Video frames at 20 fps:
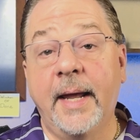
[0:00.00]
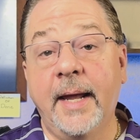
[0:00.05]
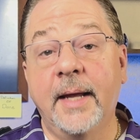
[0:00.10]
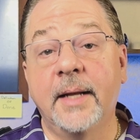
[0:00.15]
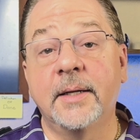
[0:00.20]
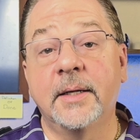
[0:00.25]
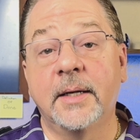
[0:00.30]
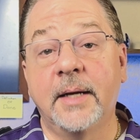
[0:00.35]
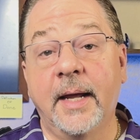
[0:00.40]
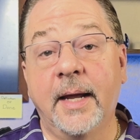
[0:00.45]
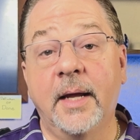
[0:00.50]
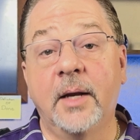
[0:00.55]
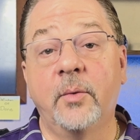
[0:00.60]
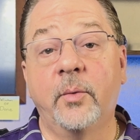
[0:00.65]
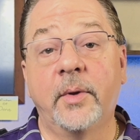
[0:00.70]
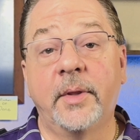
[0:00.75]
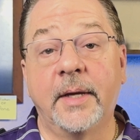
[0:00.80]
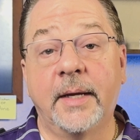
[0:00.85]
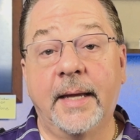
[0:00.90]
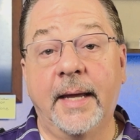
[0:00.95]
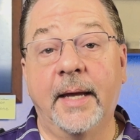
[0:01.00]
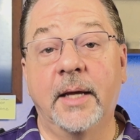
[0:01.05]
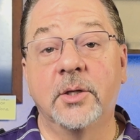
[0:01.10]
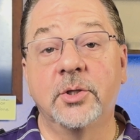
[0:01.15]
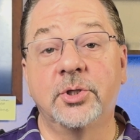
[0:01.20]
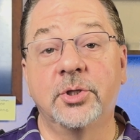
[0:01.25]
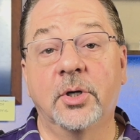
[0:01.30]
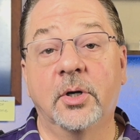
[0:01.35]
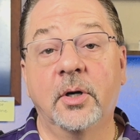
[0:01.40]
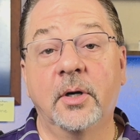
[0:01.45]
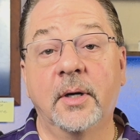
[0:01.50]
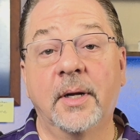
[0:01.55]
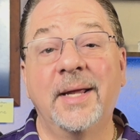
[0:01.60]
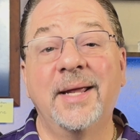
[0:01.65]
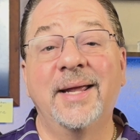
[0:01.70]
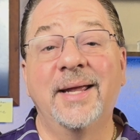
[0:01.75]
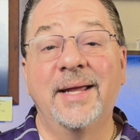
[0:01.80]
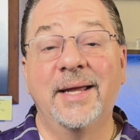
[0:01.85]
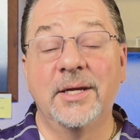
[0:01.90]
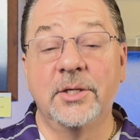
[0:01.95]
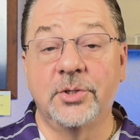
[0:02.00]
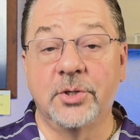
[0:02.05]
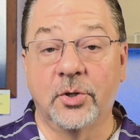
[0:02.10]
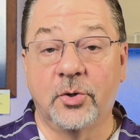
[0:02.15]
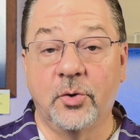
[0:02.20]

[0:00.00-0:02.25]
hand in hand with a Gantt chart is